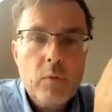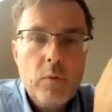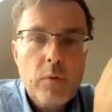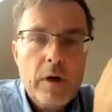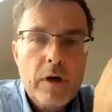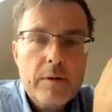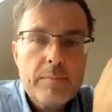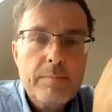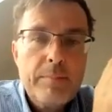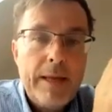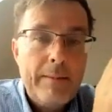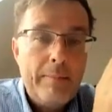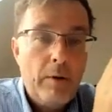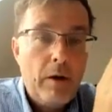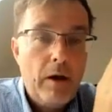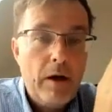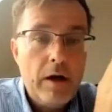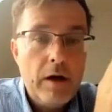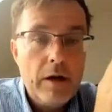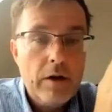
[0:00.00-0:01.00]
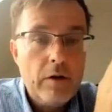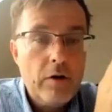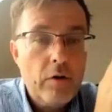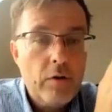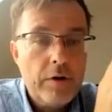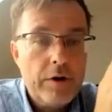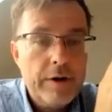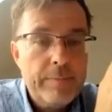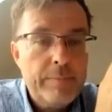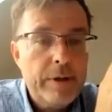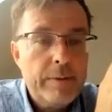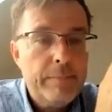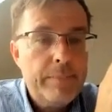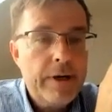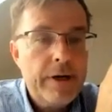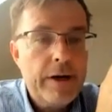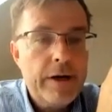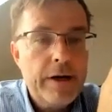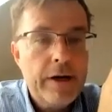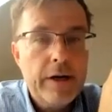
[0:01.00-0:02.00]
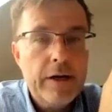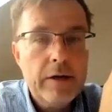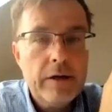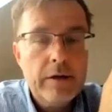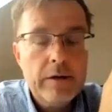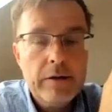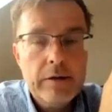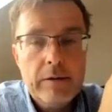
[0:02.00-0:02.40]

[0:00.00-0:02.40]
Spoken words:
where people are already preparing,